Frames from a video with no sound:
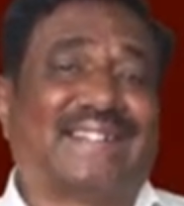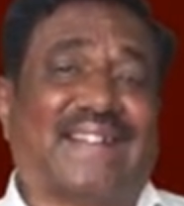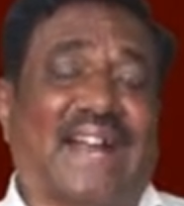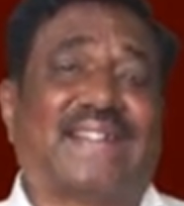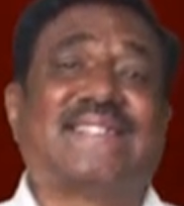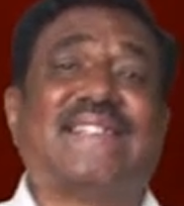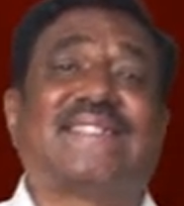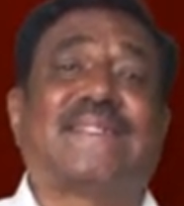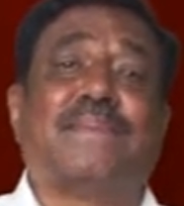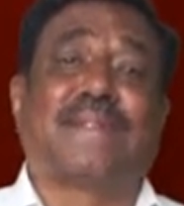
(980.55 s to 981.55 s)
and
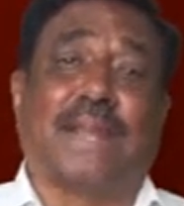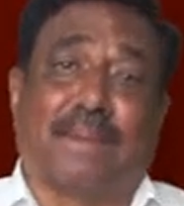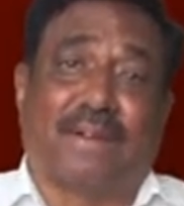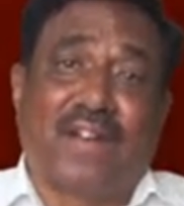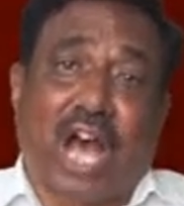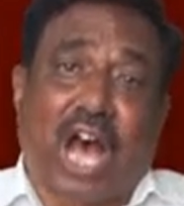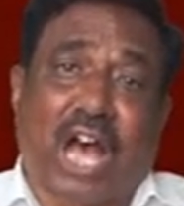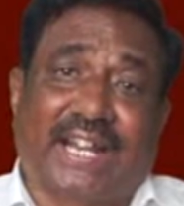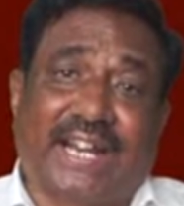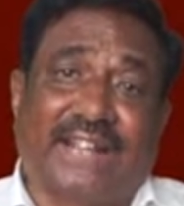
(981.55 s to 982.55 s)
system type of
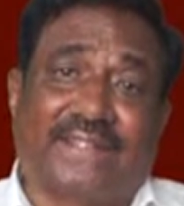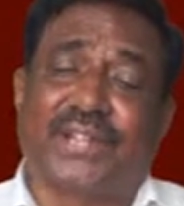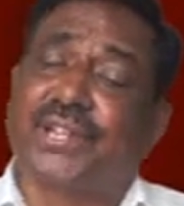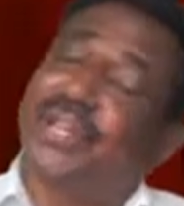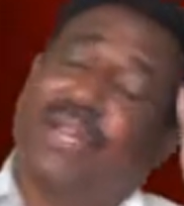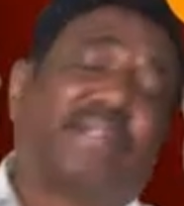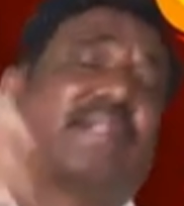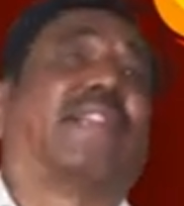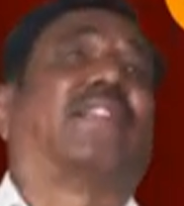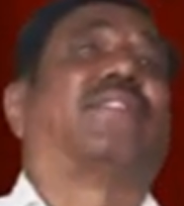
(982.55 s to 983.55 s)
organization. That
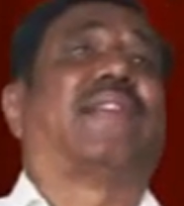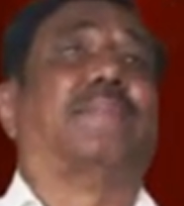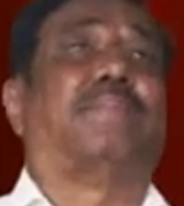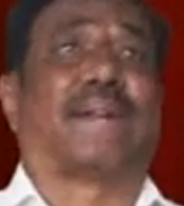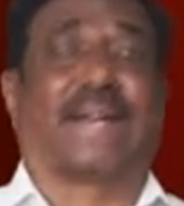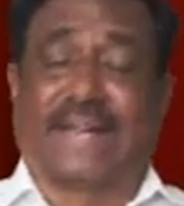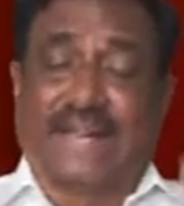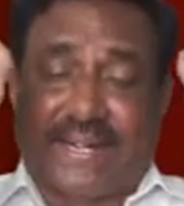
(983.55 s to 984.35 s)
is very important.